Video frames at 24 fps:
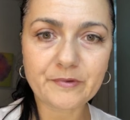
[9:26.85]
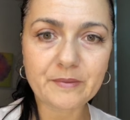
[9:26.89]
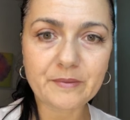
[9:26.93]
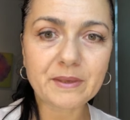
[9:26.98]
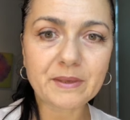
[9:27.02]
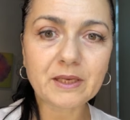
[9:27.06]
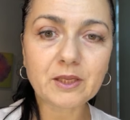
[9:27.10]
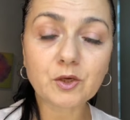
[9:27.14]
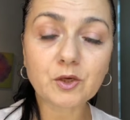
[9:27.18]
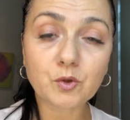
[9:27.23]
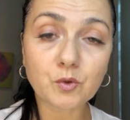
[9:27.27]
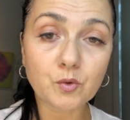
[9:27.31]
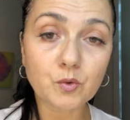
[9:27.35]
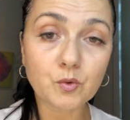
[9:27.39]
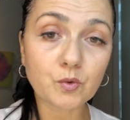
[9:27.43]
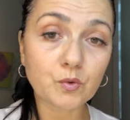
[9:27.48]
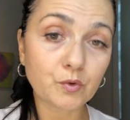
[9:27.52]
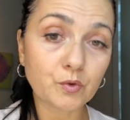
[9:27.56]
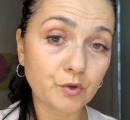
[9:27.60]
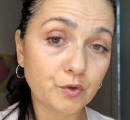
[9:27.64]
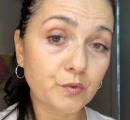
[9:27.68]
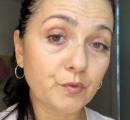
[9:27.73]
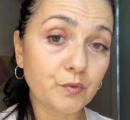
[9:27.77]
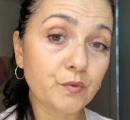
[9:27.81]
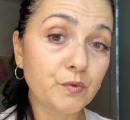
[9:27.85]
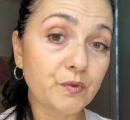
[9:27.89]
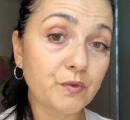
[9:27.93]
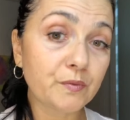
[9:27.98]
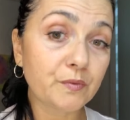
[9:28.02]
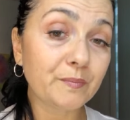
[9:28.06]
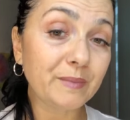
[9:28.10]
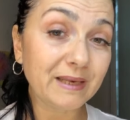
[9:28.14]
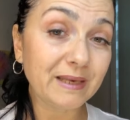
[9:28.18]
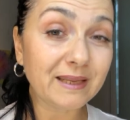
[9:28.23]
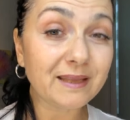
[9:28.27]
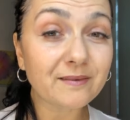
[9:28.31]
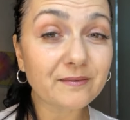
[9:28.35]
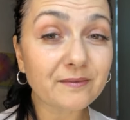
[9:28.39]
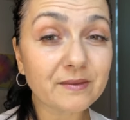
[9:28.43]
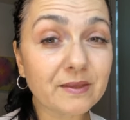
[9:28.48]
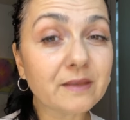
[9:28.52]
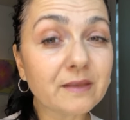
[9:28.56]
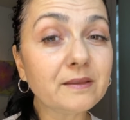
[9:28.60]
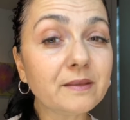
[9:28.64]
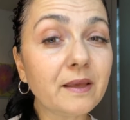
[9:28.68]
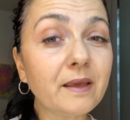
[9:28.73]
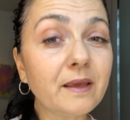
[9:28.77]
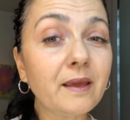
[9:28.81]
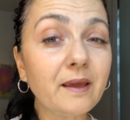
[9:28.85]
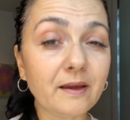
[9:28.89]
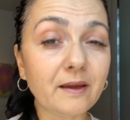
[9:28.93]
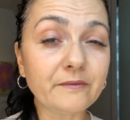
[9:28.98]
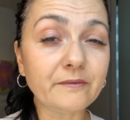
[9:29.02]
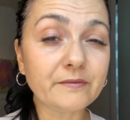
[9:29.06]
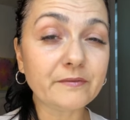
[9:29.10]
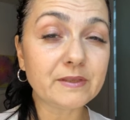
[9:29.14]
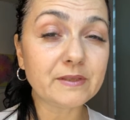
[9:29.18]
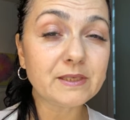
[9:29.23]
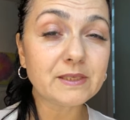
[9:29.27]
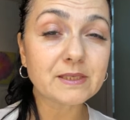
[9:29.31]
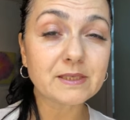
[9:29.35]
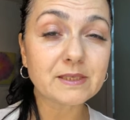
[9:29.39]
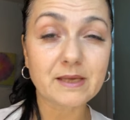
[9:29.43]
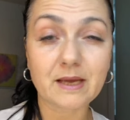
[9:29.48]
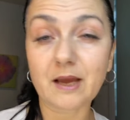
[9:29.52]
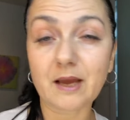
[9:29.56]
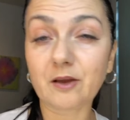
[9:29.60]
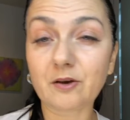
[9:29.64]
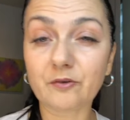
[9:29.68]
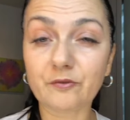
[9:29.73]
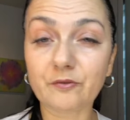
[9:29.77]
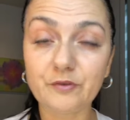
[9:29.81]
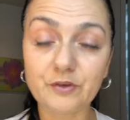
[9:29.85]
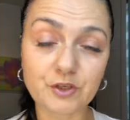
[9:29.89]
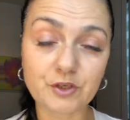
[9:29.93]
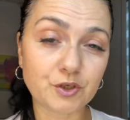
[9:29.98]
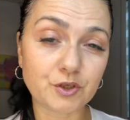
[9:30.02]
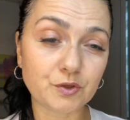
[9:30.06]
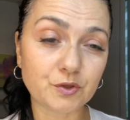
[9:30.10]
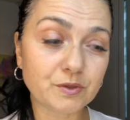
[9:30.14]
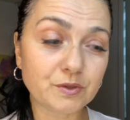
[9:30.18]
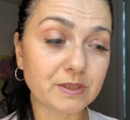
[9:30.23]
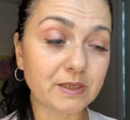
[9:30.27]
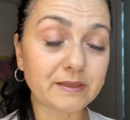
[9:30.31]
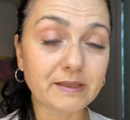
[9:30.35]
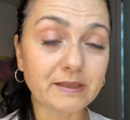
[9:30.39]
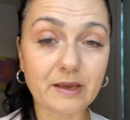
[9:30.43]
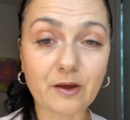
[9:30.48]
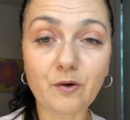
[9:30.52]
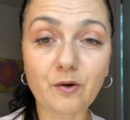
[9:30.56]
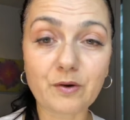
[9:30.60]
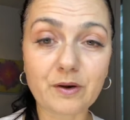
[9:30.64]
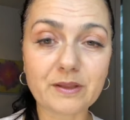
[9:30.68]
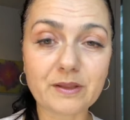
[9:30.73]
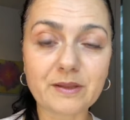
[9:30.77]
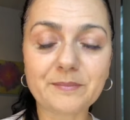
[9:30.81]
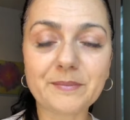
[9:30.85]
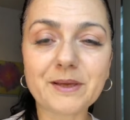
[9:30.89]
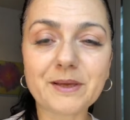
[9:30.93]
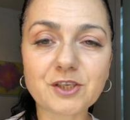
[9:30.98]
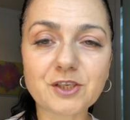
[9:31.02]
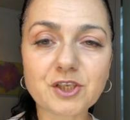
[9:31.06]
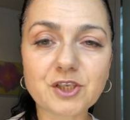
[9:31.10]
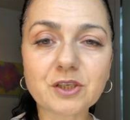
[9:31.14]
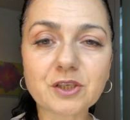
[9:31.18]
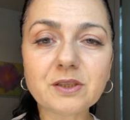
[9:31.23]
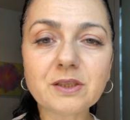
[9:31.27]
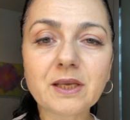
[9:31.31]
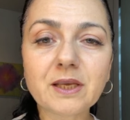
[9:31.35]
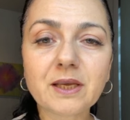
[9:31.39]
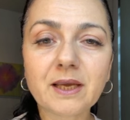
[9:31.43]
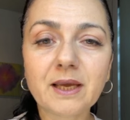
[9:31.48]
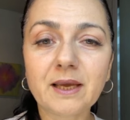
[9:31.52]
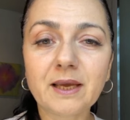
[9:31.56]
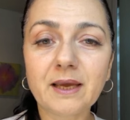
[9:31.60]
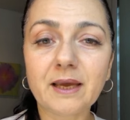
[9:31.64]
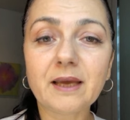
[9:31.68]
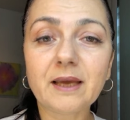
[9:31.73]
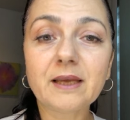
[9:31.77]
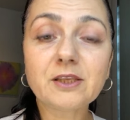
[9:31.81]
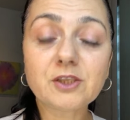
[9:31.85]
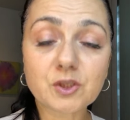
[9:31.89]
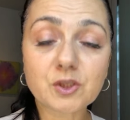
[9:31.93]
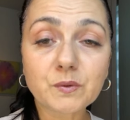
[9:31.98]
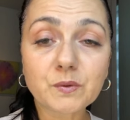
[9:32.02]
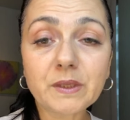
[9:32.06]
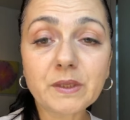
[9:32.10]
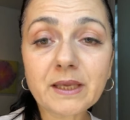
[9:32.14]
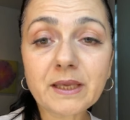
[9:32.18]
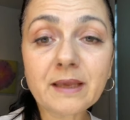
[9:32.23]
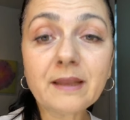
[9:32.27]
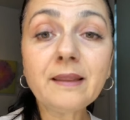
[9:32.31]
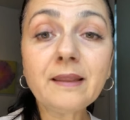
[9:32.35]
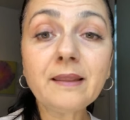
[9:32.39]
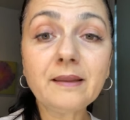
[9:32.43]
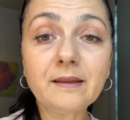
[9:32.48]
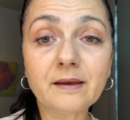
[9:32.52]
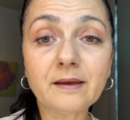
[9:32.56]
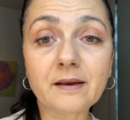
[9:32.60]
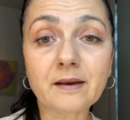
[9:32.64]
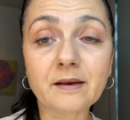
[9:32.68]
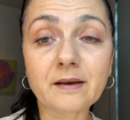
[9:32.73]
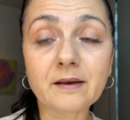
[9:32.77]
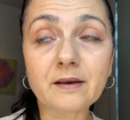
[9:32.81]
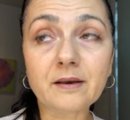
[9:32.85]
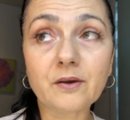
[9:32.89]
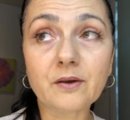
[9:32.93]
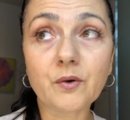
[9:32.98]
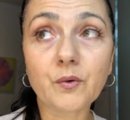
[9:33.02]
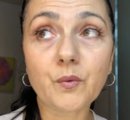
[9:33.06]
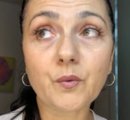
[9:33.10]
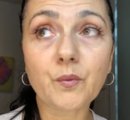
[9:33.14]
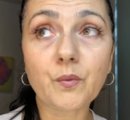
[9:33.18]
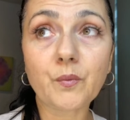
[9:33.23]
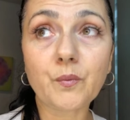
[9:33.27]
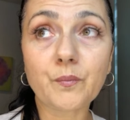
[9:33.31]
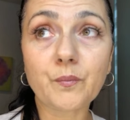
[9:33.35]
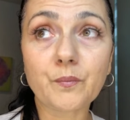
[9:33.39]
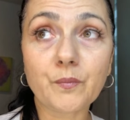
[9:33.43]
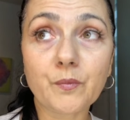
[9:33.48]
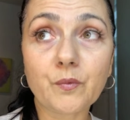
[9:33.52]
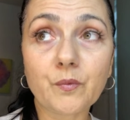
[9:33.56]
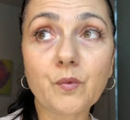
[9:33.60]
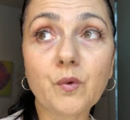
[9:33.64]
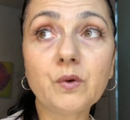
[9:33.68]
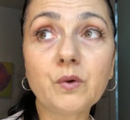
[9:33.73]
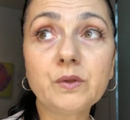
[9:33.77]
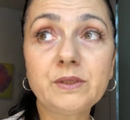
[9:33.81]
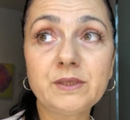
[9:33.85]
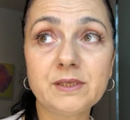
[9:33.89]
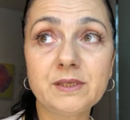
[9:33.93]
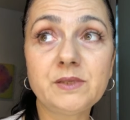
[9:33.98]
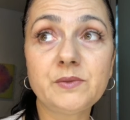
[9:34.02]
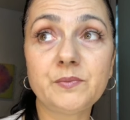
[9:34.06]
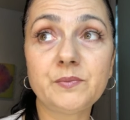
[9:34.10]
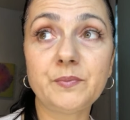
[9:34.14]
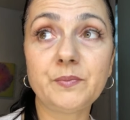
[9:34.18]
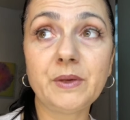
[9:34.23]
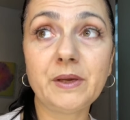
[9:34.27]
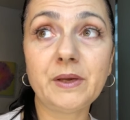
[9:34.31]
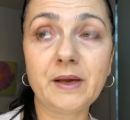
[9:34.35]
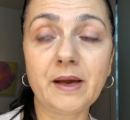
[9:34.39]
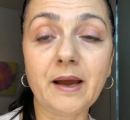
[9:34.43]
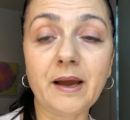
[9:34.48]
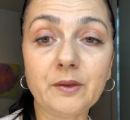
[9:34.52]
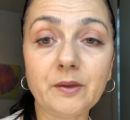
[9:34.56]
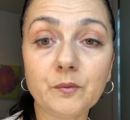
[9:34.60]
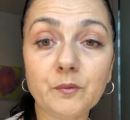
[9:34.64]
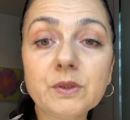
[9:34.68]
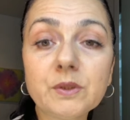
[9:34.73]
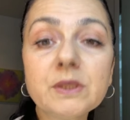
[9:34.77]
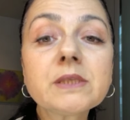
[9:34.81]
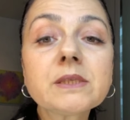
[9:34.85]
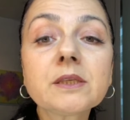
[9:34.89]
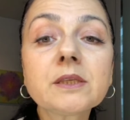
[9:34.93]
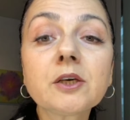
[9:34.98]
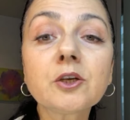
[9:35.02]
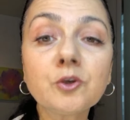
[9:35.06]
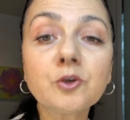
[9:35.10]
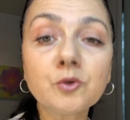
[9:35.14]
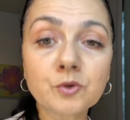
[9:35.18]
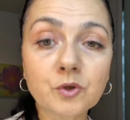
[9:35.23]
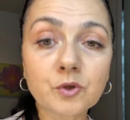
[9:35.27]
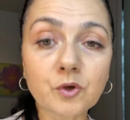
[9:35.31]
You can share this video with friends or family who you believe that they have this kind of issues that I already mentioned, and so they can learn